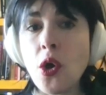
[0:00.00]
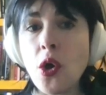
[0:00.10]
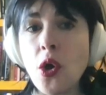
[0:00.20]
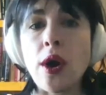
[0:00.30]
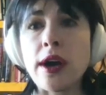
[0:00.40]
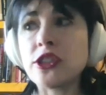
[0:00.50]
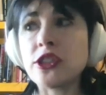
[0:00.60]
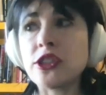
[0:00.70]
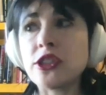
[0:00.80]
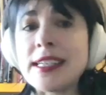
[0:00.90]
or
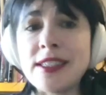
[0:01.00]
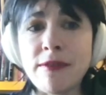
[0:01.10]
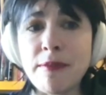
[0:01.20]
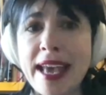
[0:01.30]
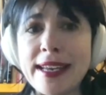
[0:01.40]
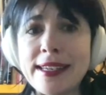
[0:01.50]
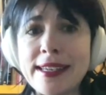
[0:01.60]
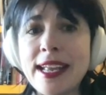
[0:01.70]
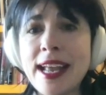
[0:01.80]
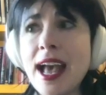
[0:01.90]
certain kinds of
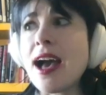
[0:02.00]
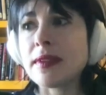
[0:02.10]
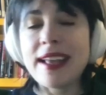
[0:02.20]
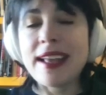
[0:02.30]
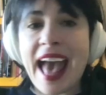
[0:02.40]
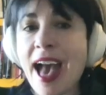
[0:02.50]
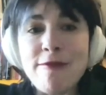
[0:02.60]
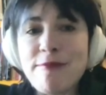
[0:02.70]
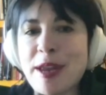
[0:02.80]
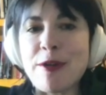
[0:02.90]
meat
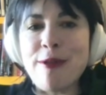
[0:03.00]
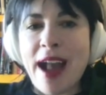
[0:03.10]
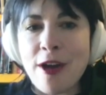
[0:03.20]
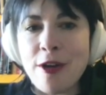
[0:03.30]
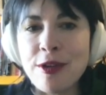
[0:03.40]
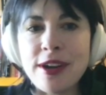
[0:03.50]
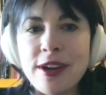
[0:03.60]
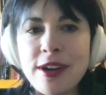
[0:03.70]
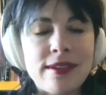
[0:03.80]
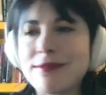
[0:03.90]
have been around
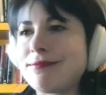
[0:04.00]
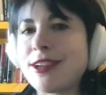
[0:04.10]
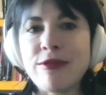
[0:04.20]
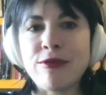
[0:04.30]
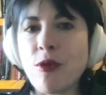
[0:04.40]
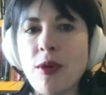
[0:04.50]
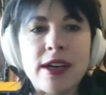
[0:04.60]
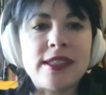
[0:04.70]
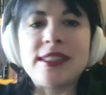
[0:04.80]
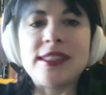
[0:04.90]

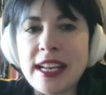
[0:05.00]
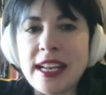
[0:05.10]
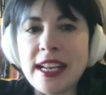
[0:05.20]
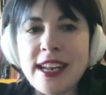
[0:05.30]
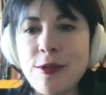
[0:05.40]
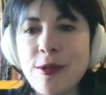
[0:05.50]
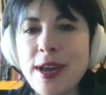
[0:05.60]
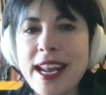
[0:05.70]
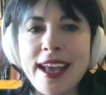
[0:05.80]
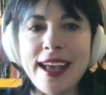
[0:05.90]
since
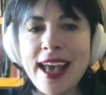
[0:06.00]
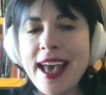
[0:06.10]
antiquity.